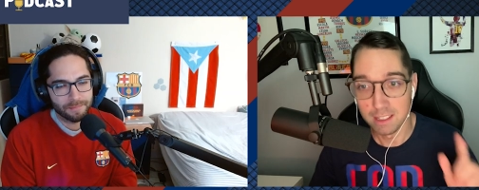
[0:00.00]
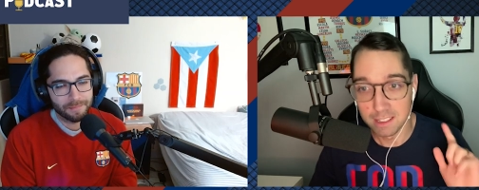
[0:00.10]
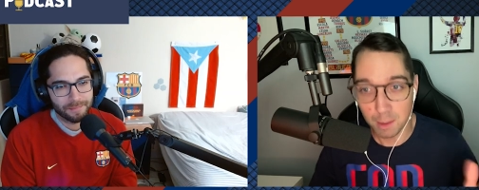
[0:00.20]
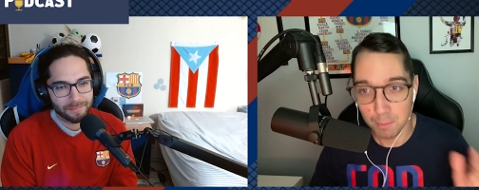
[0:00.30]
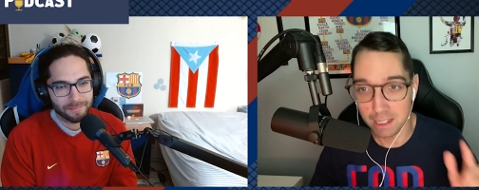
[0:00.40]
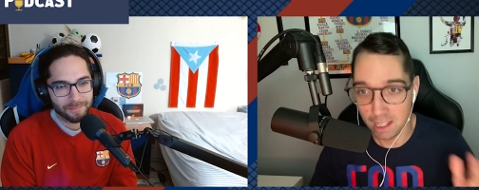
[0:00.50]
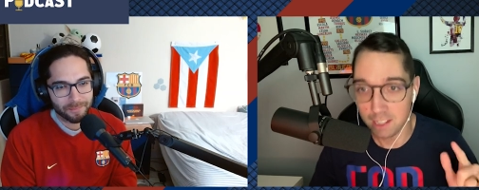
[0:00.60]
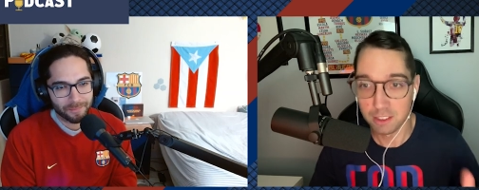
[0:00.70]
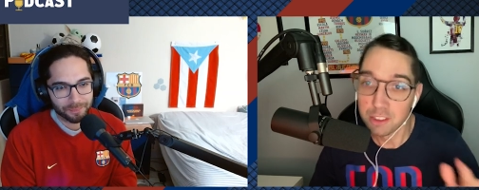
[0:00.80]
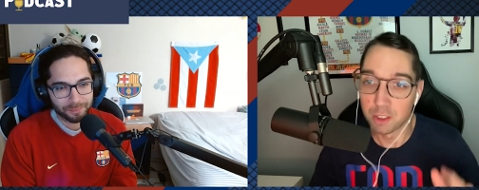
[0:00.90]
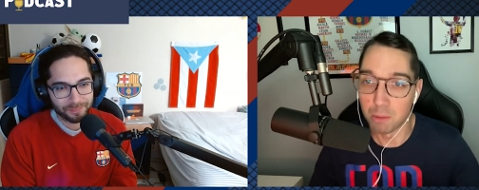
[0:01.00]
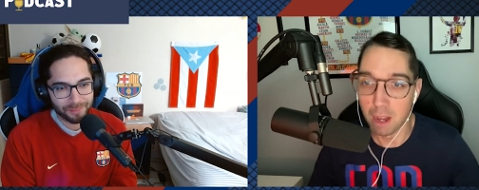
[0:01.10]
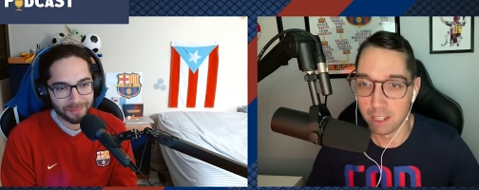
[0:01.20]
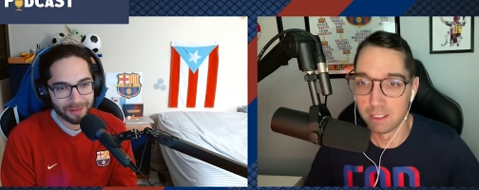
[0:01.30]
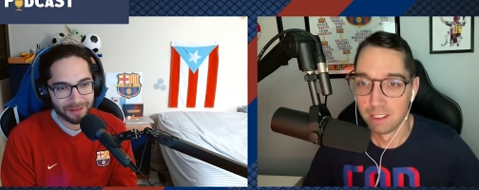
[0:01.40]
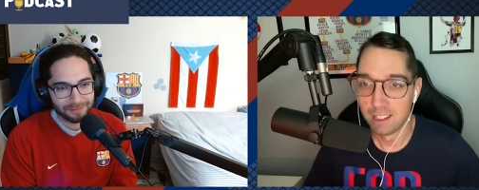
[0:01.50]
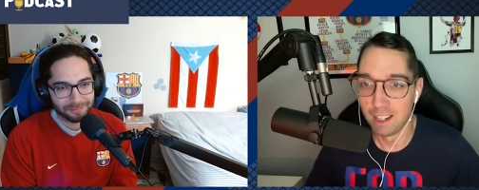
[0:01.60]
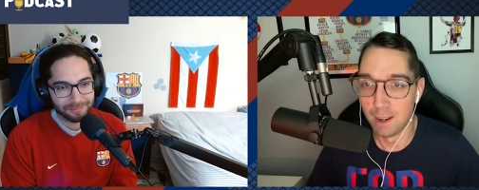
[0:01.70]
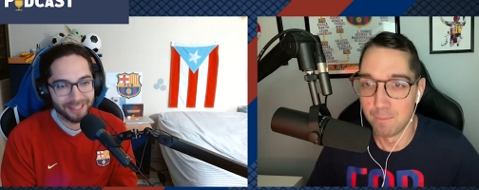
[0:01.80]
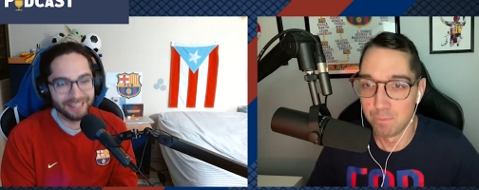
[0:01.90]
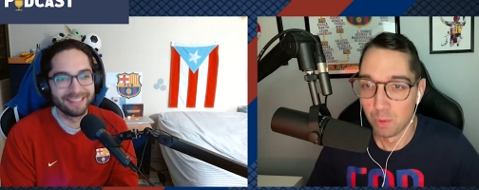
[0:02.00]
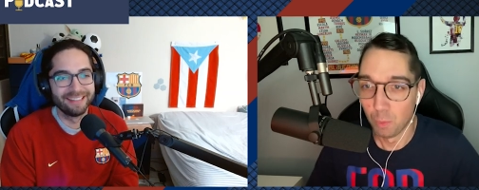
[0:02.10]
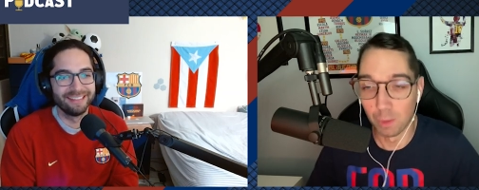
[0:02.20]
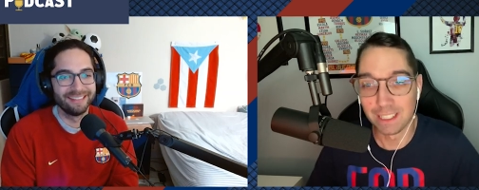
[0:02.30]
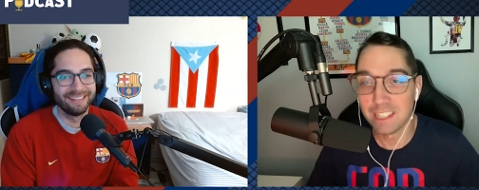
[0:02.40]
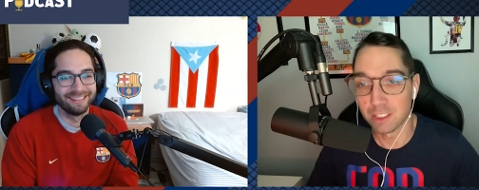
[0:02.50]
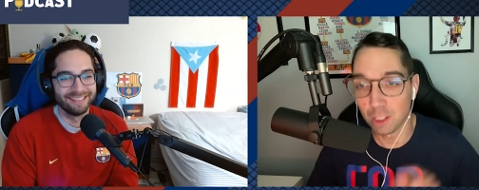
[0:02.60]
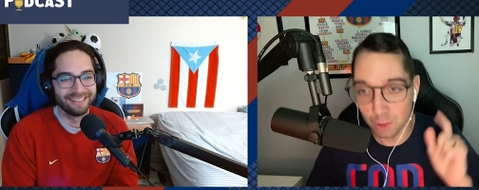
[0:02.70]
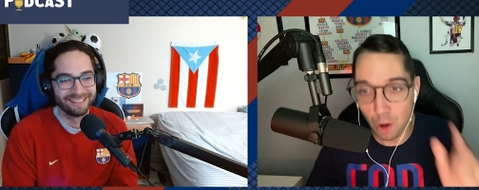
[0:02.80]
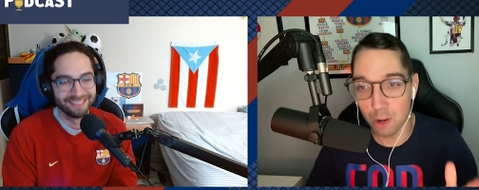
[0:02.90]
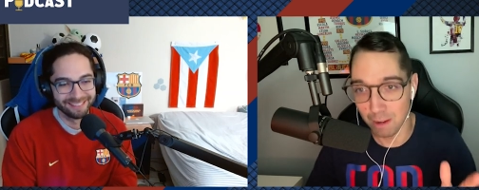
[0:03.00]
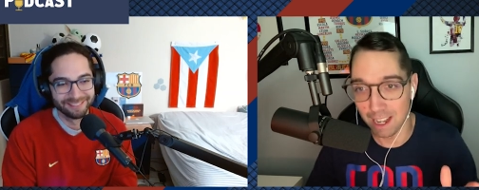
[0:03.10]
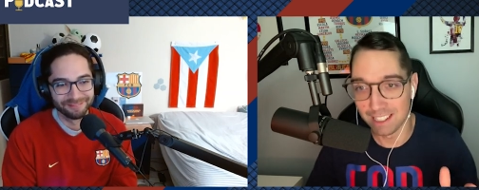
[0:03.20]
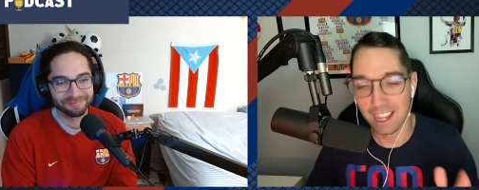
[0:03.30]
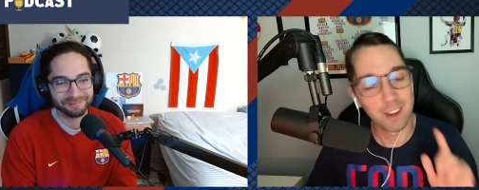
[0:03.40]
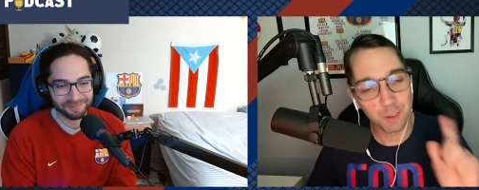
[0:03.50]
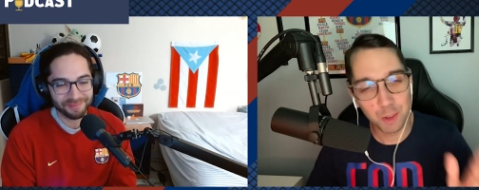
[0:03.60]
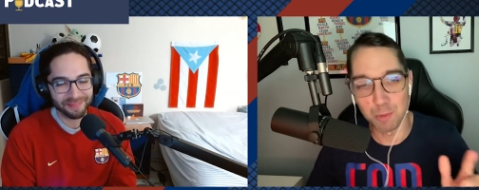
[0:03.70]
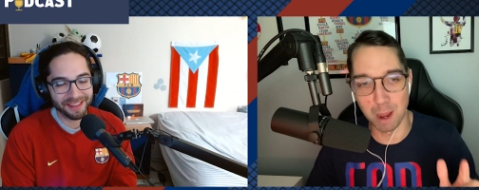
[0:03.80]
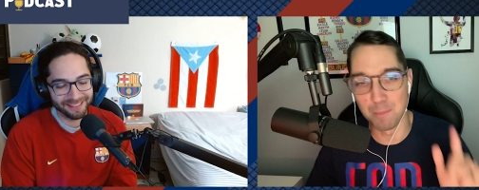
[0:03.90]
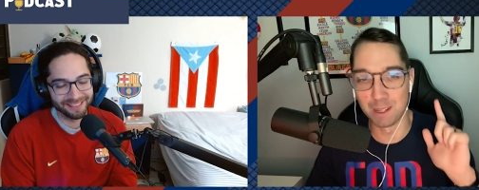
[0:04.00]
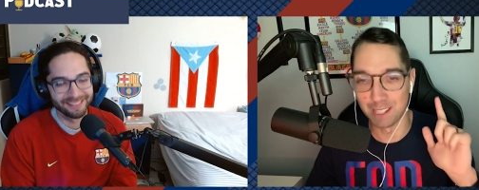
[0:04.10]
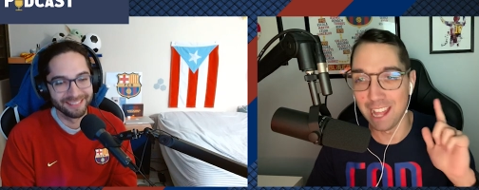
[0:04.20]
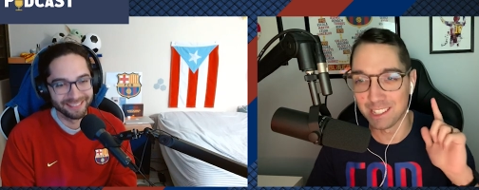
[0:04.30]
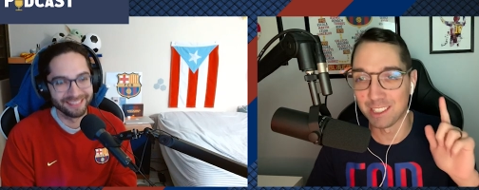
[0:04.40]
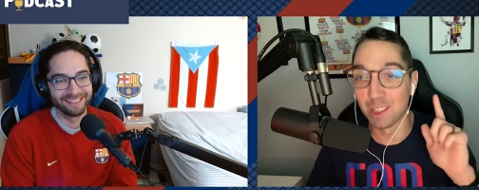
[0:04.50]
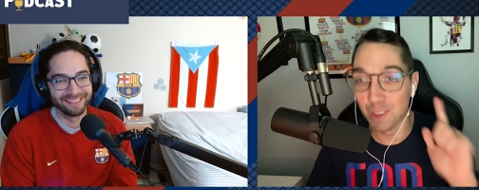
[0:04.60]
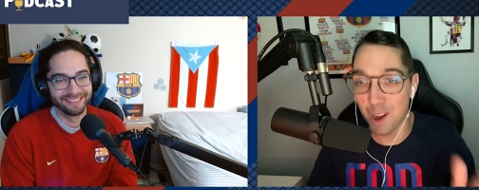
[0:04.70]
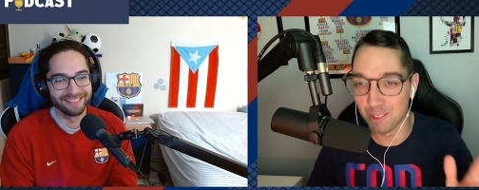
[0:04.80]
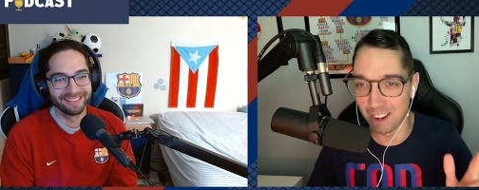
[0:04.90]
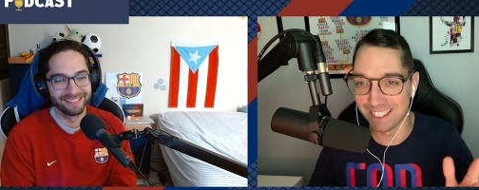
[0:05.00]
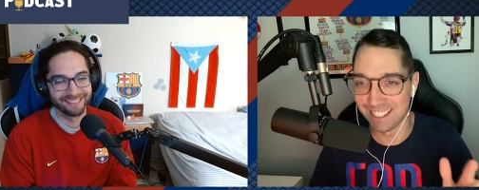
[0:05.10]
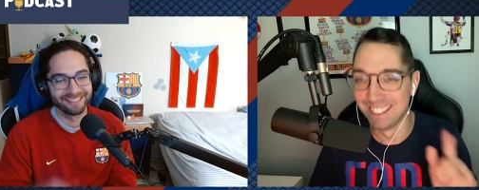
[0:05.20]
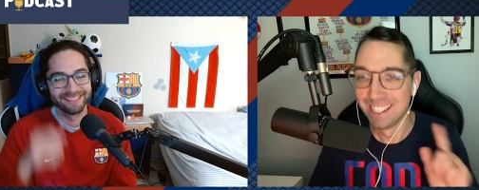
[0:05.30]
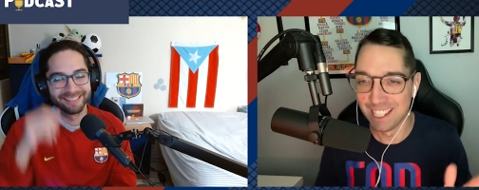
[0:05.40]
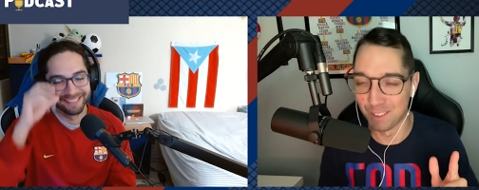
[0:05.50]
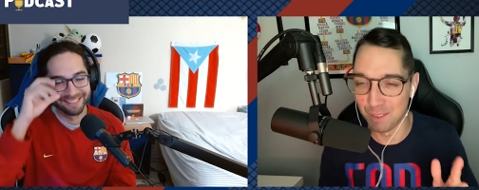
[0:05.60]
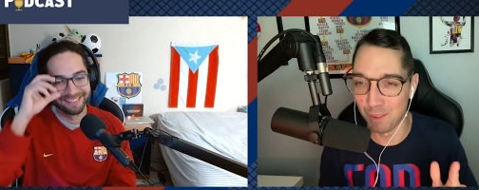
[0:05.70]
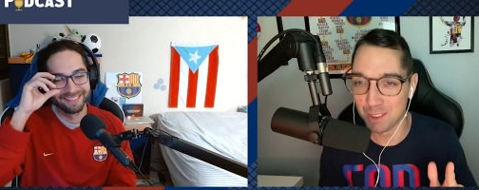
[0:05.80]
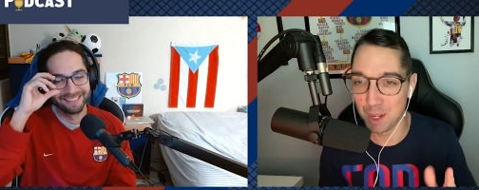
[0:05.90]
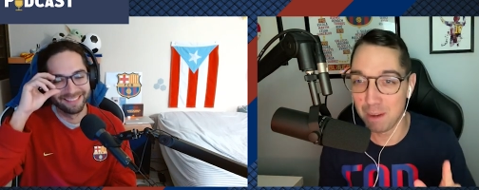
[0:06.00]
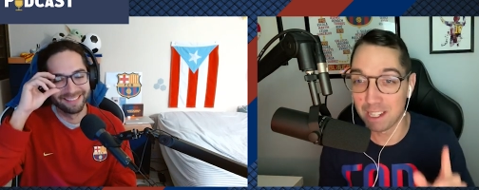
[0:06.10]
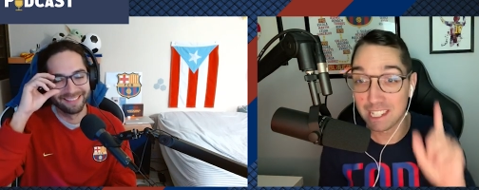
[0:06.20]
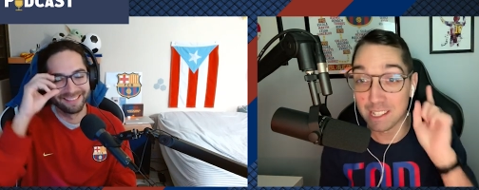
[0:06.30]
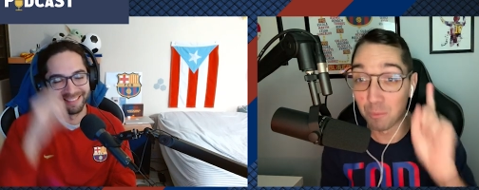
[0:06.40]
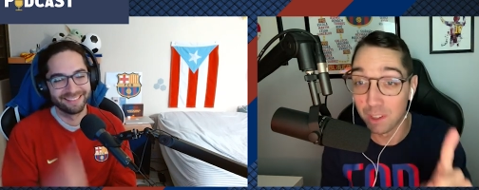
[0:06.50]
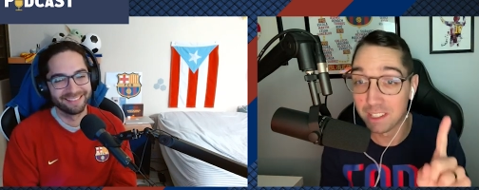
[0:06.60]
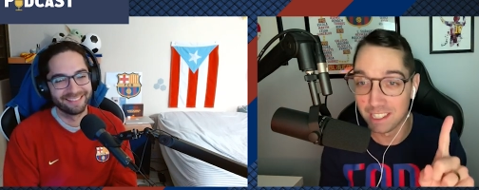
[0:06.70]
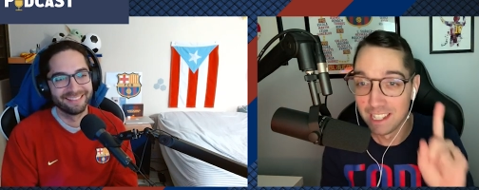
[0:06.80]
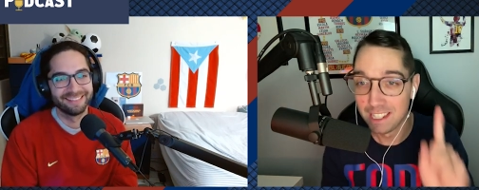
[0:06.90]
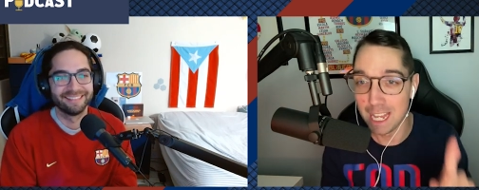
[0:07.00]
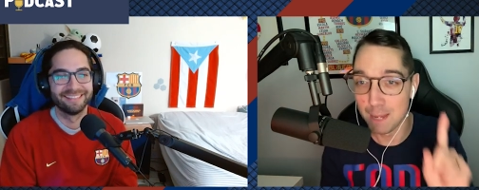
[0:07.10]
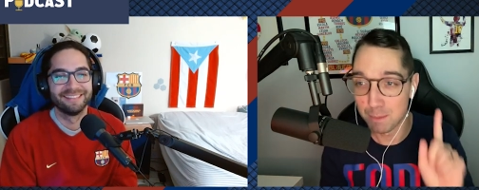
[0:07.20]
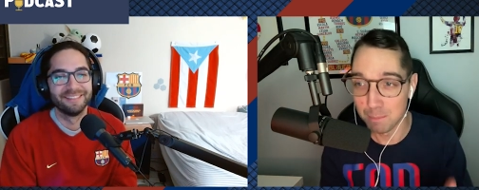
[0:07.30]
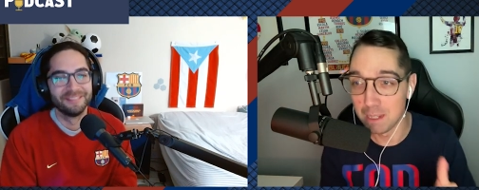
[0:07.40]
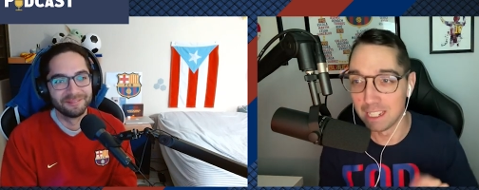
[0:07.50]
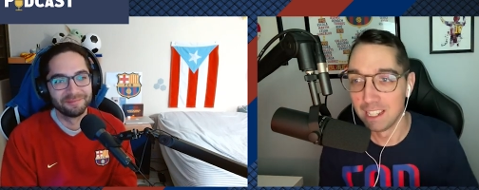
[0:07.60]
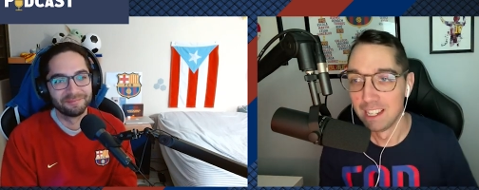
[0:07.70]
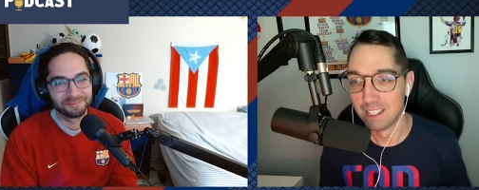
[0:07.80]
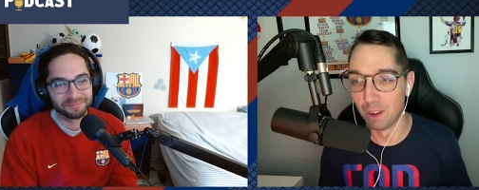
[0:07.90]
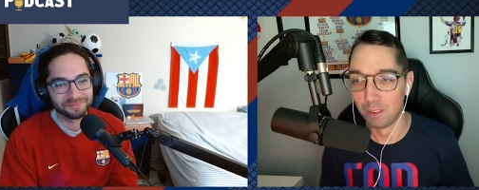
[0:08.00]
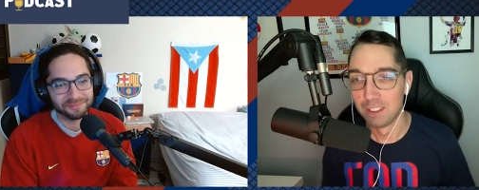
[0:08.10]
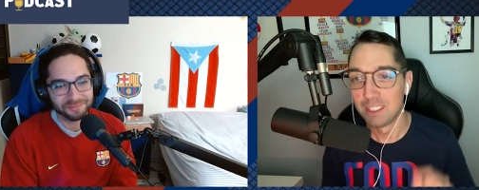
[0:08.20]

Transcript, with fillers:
Speaker 1: since somebody has had such a good rant, um, or at least such a long rant. I don't know, good rant, but as a long rant here on the Barcelona podcast that wasn't named me. So